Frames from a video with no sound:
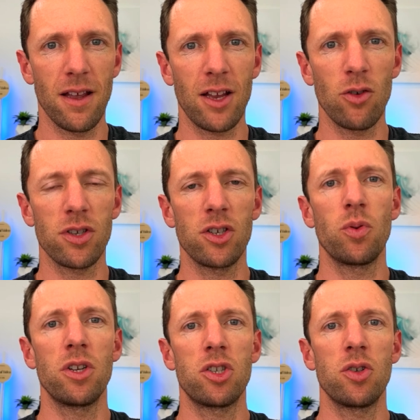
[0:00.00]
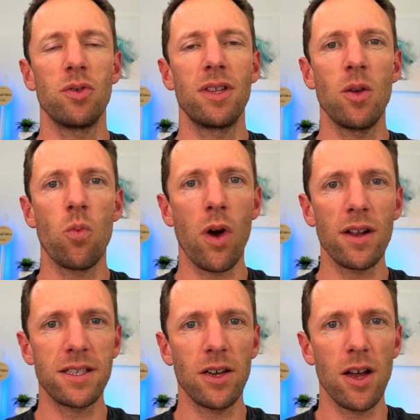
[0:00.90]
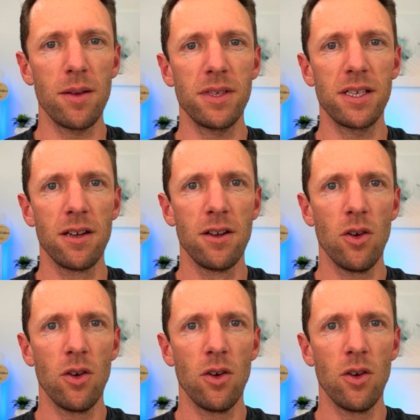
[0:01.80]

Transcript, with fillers: I can also switch to the 1x